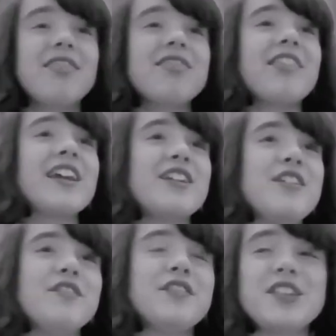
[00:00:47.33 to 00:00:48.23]
Thank
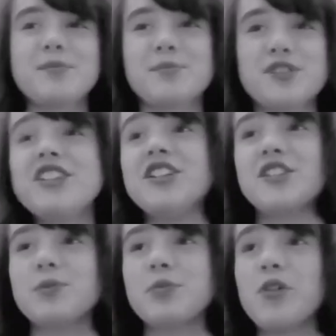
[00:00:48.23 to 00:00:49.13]
you for this
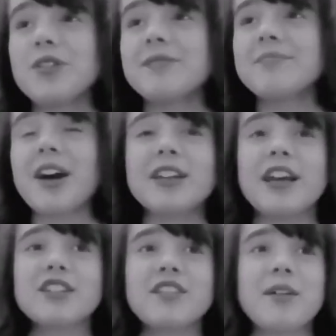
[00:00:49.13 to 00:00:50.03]
prestigious award. I'd like
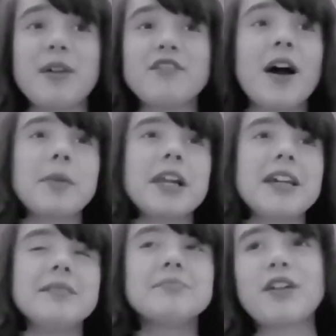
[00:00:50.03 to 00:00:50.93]
to thank my
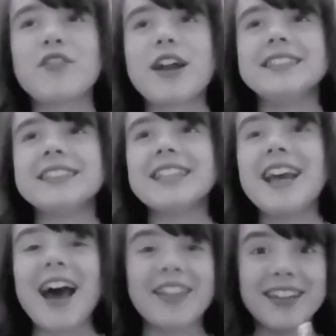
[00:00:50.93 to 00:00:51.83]
family, my friends,
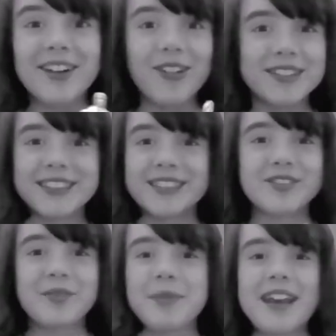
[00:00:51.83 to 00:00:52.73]
and the Oscars
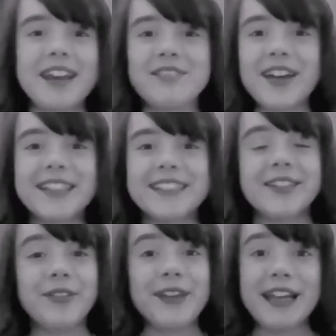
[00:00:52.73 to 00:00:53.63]
for being invented
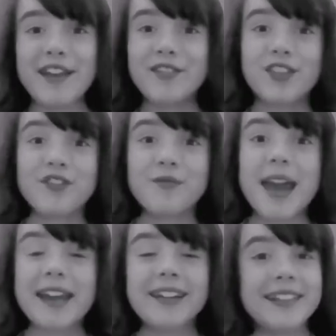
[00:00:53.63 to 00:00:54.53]
on the 11th of
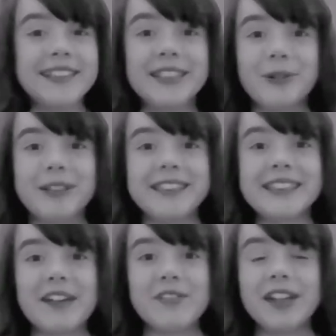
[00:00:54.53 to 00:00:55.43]
May
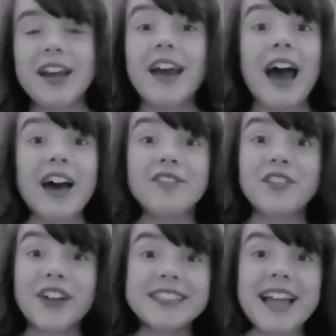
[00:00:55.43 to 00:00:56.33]
1927 and
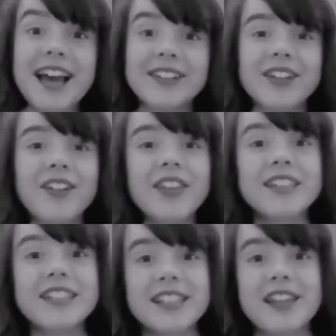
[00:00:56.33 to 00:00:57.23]
first held on the
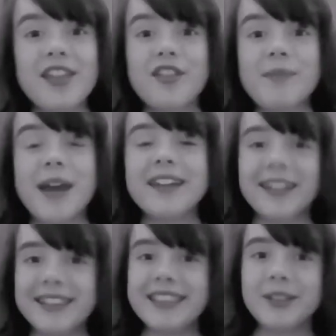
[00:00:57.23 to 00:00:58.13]
16th of May
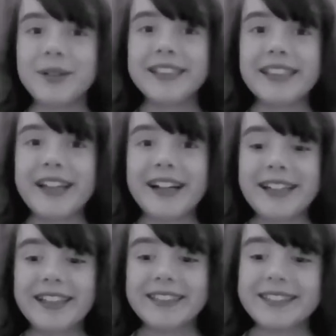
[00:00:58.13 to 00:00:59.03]
1929.